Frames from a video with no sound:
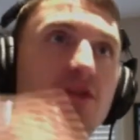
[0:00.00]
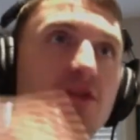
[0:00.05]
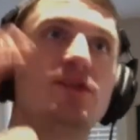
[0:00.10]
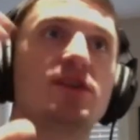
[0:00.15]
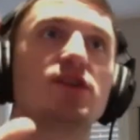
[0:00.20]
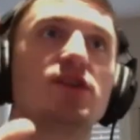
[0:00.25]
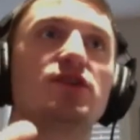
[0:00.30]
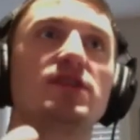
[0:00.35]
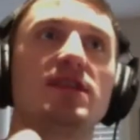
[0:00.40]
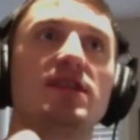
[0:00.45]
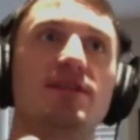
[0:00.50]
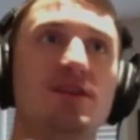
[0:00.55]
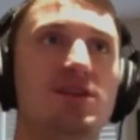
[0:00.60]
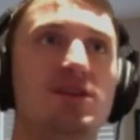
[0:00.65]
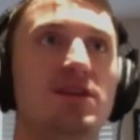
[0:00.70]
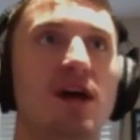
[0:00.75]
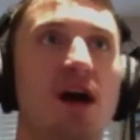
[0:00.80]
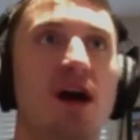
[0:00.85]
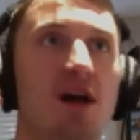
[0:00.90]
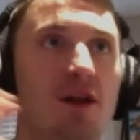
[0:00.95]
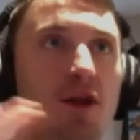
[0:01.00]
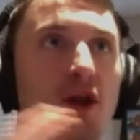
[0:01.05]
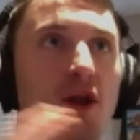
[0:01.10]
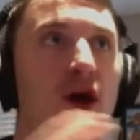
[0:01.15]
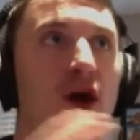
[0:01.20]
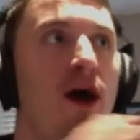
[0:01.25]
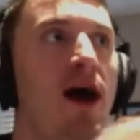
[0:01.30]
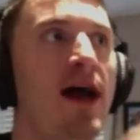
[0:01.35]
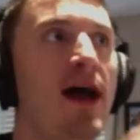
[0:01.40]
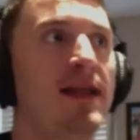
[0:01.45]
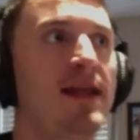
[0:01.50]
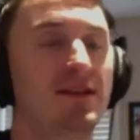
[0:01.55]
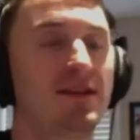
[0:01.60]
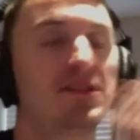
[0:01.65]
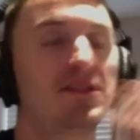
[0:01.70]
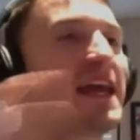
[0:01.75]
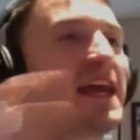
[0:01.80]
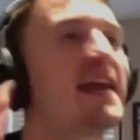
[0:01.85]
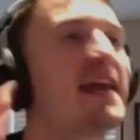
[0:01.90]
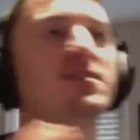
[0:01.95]
There's there's a lot.
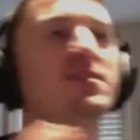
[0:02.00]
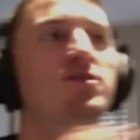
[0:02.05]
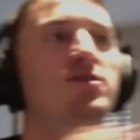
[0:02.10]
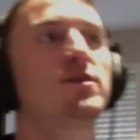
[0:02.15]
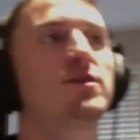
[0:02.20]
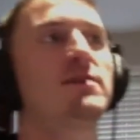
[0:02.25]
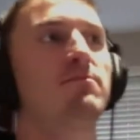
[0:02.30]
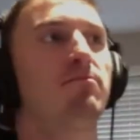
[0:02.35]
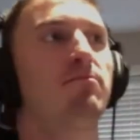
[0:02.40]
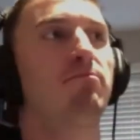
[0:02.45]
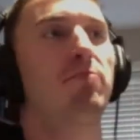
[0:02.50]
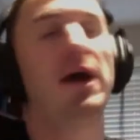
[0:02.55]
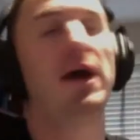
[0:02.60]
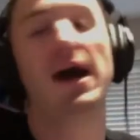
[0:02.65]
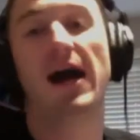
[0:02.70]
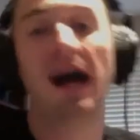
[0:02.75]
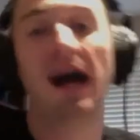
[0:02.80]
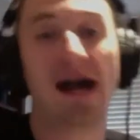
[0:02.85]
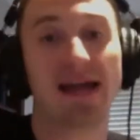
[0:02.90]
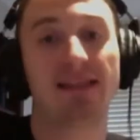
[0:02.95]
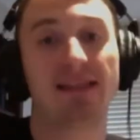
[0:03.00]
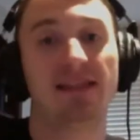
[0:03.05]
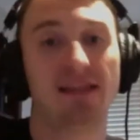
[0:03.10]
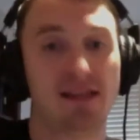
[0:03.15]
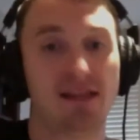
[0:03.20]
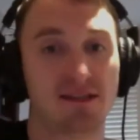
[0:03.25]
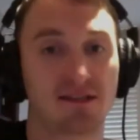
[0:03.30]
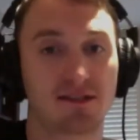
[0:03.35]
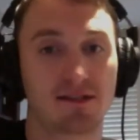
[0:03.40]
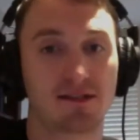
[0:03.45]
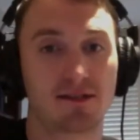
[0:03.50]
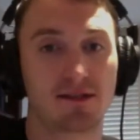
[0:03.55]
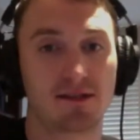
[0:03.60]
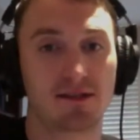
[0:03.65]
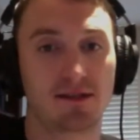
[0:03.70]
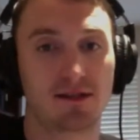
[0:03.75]
There's a history behind this.